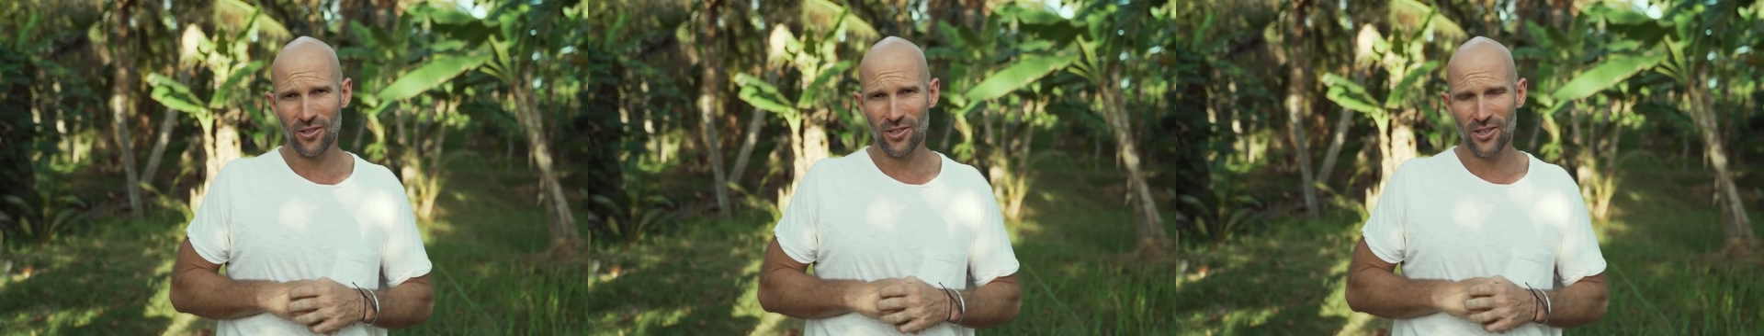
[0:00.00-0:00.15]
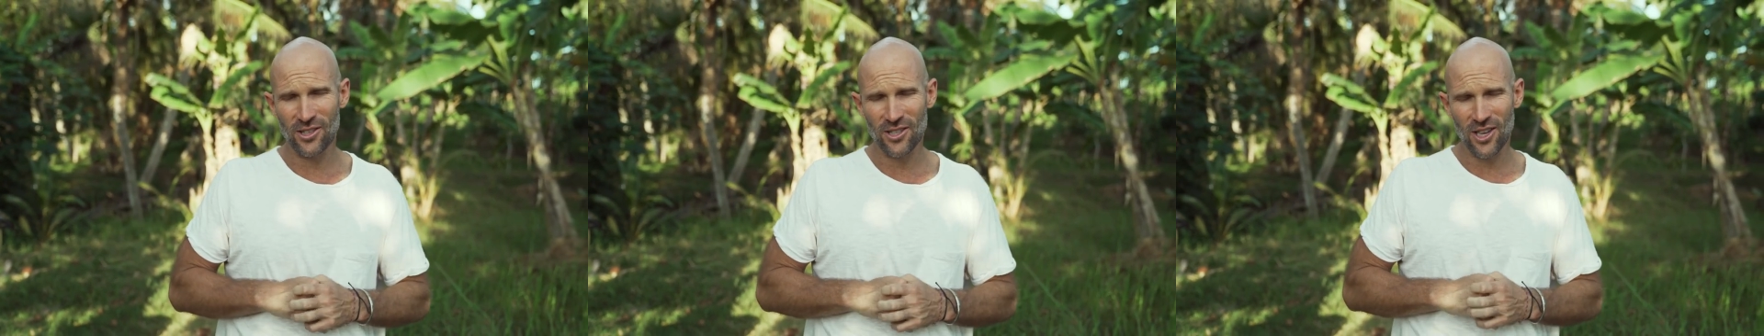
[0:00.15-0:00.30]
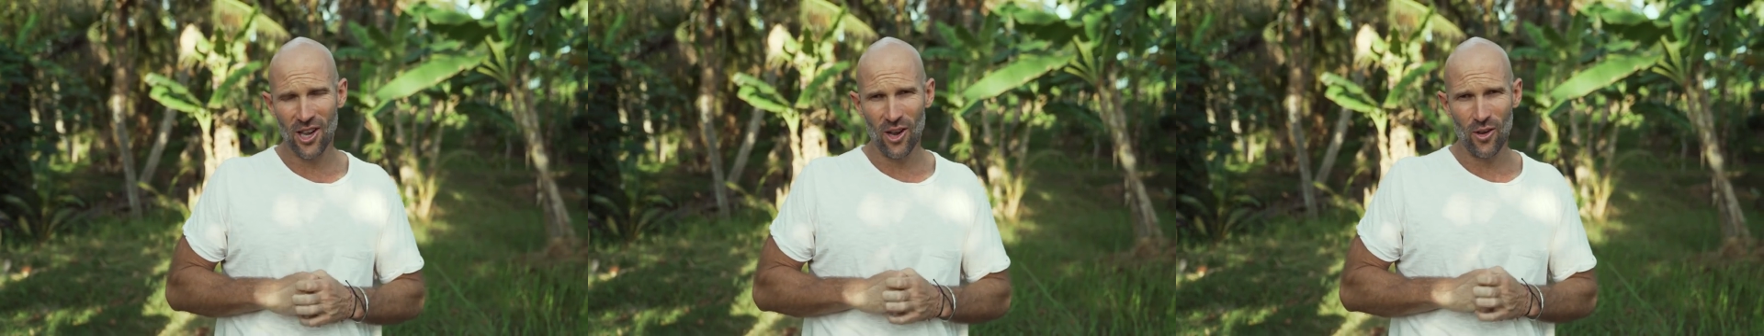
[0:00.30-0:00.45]

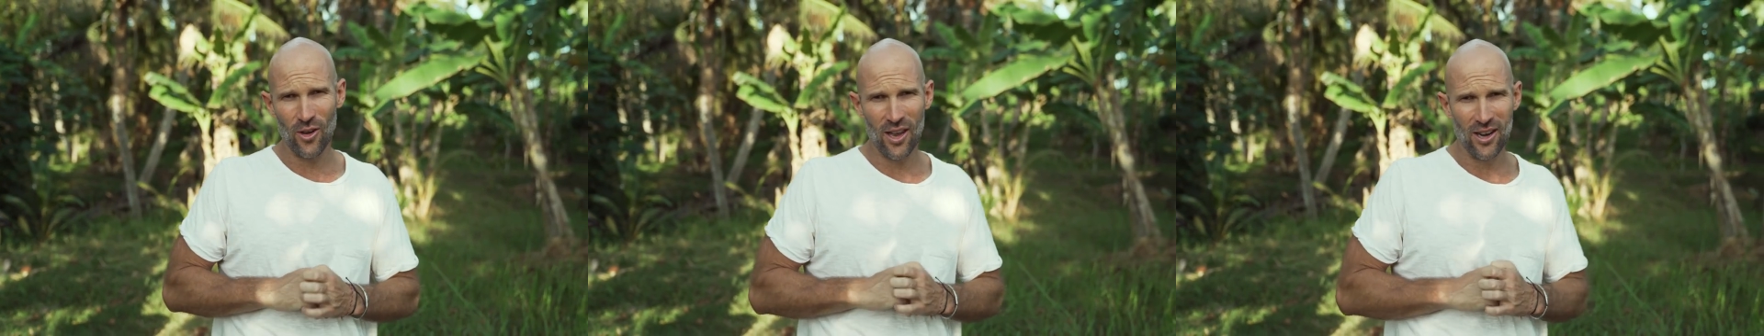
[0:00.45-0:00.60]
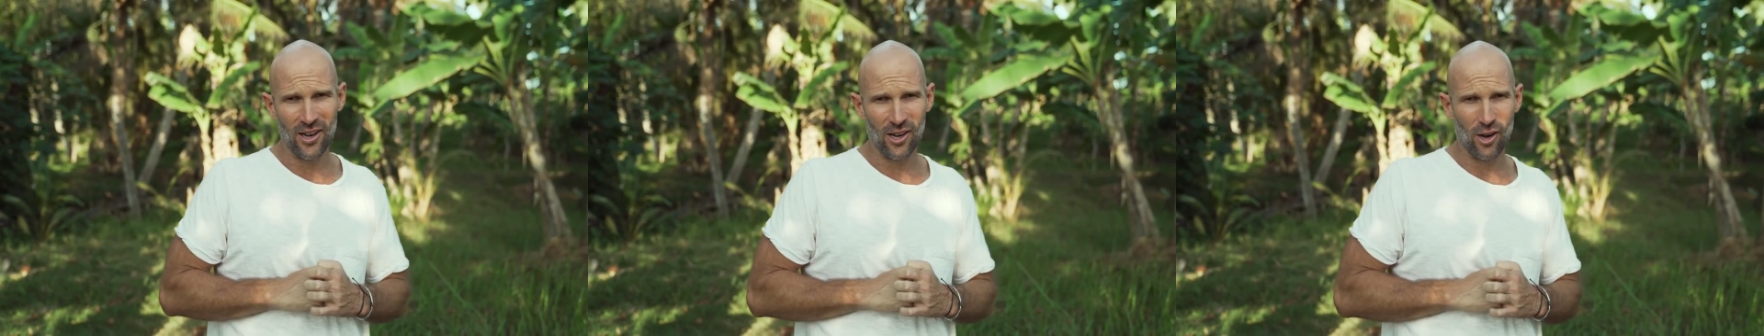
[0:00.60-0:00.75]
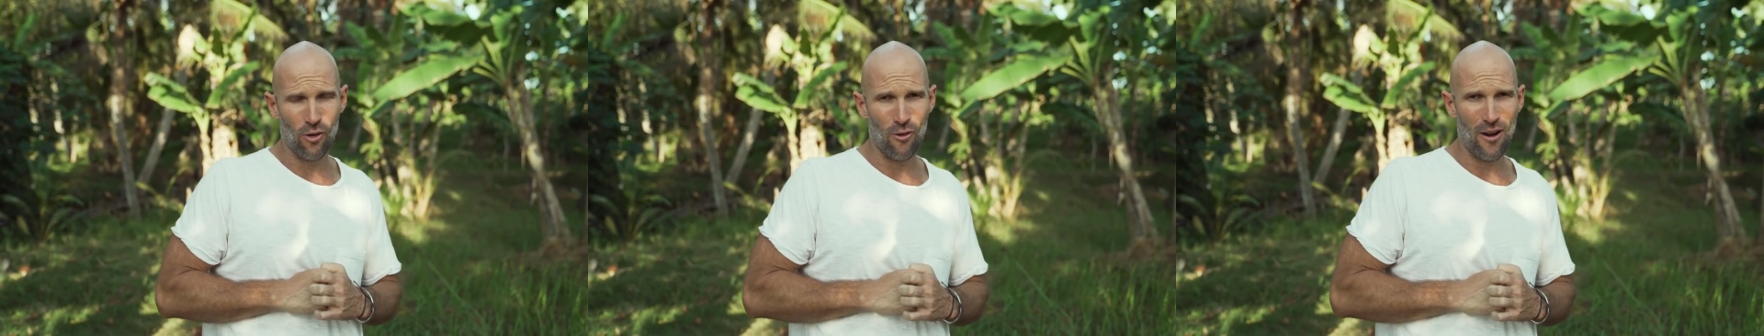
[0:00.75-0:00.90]
Just go
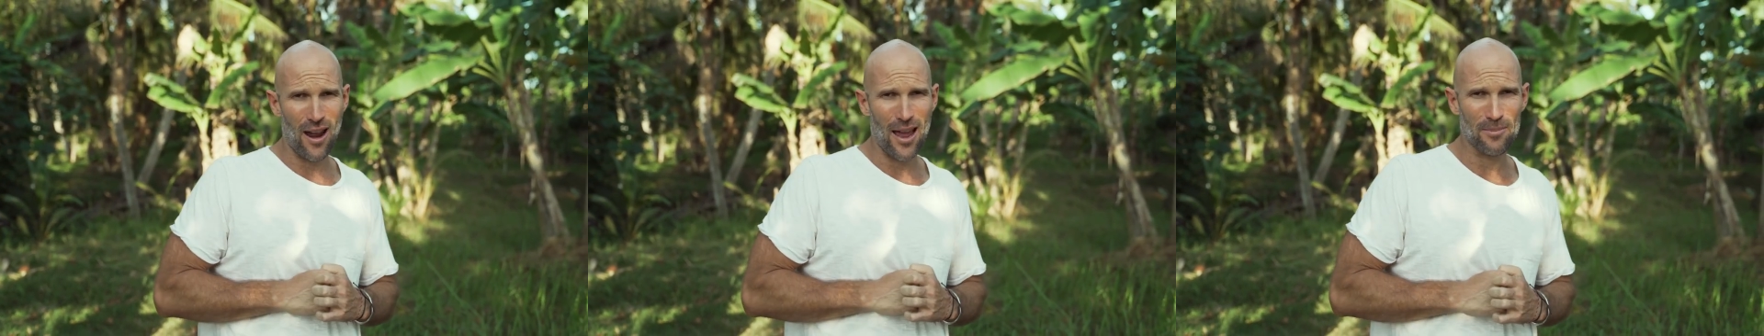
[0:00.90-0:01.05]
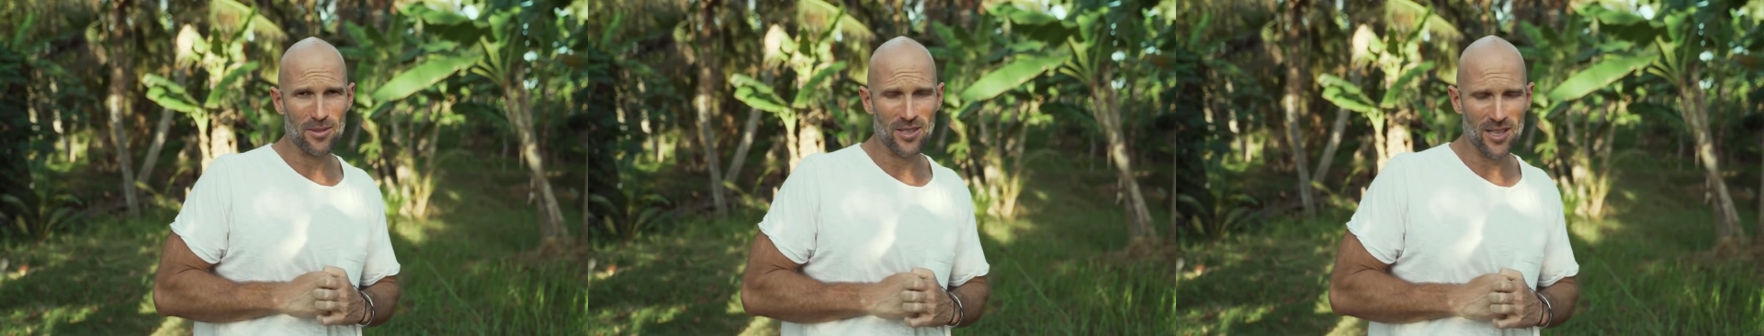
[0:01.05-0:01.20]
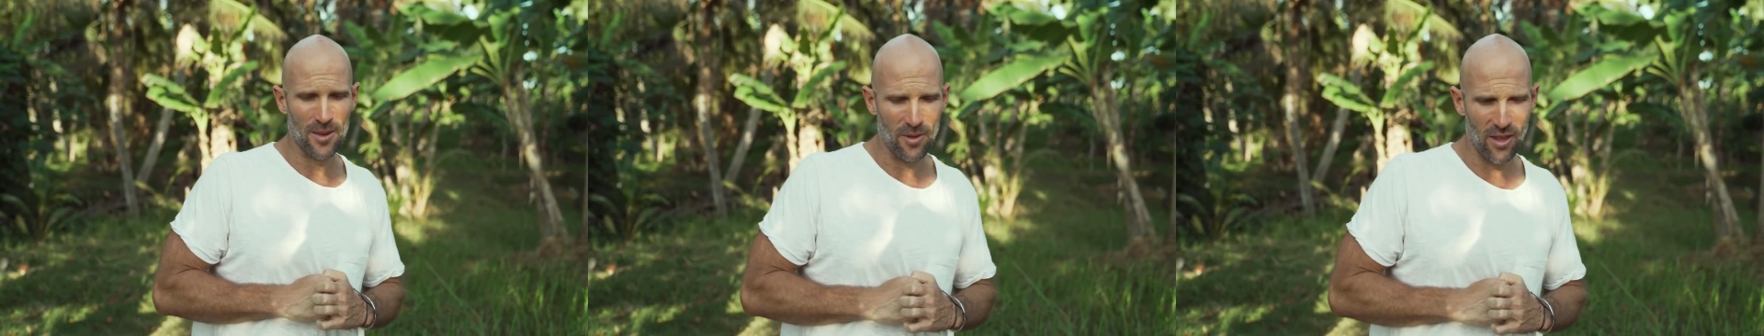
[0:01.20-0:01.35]
ahead and
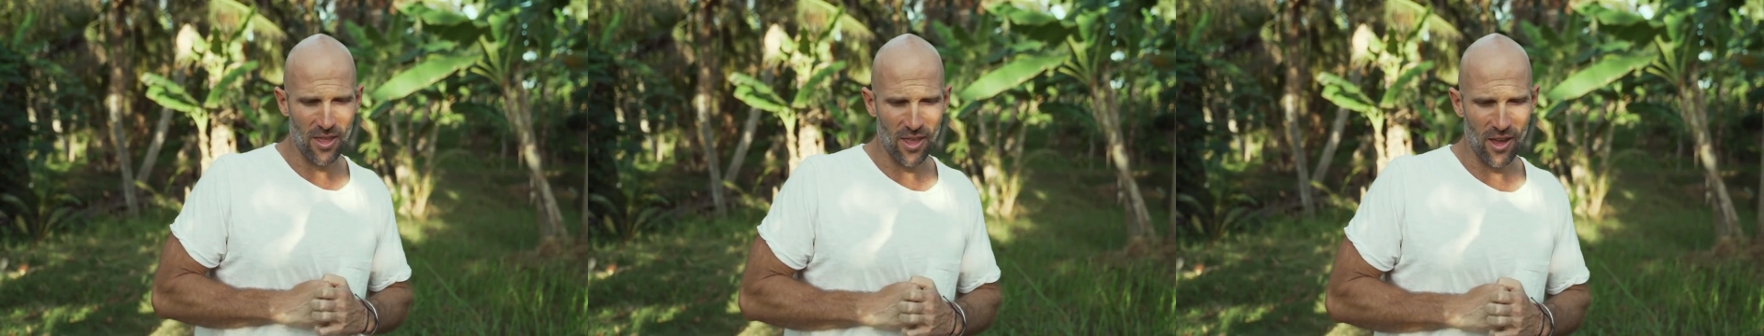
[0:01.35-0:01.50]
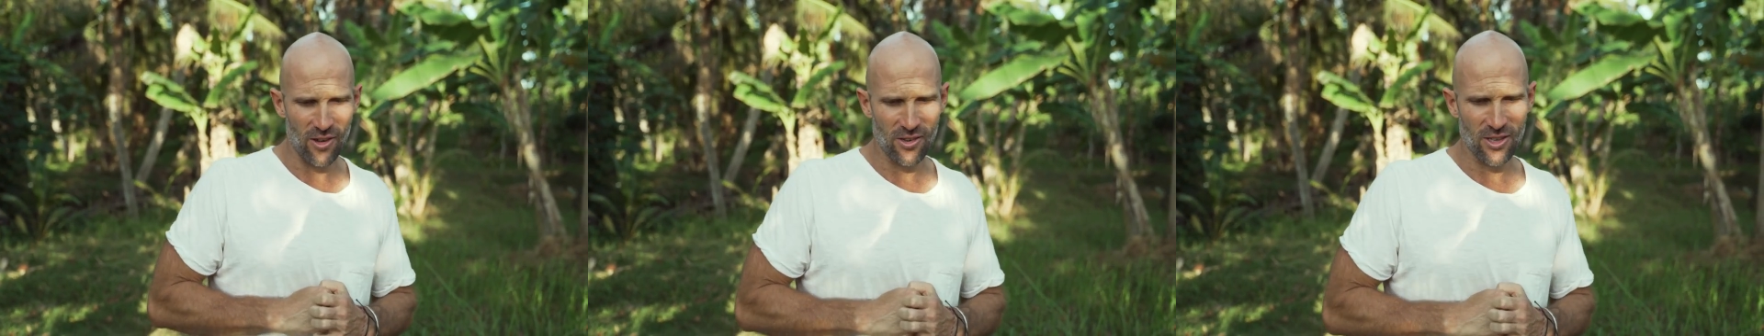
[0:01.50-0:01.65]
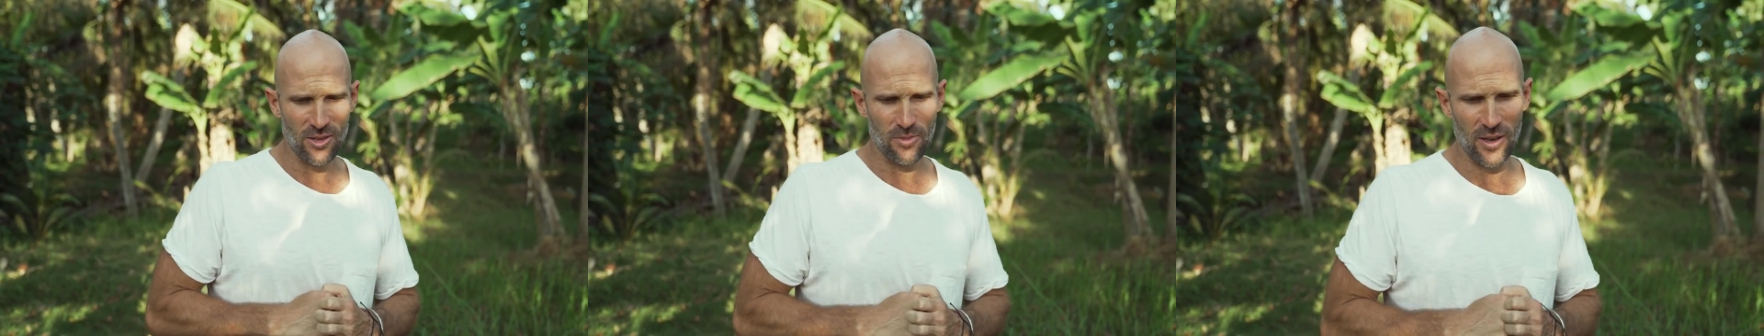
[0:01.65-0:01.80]
grab some of
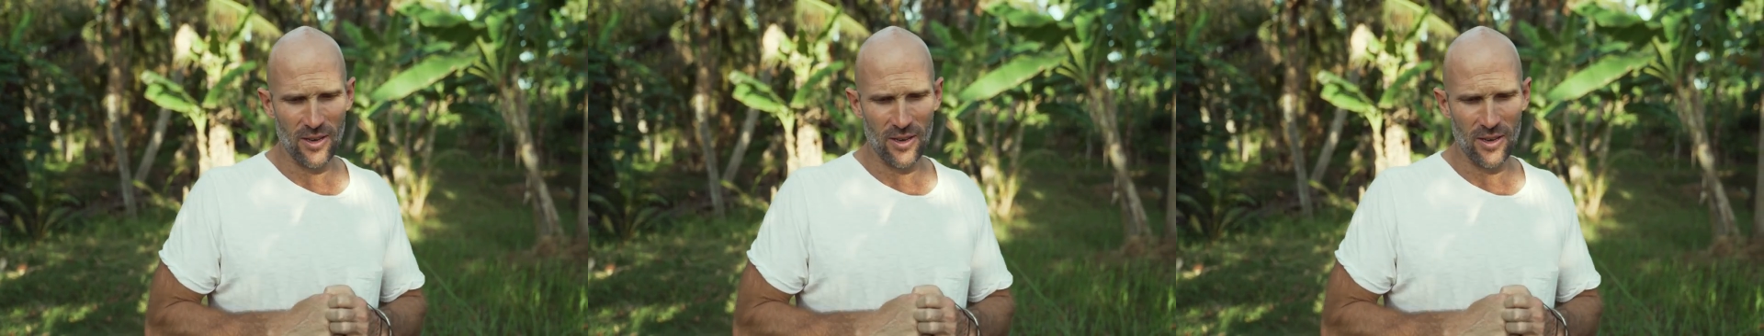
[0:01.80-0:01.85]
those.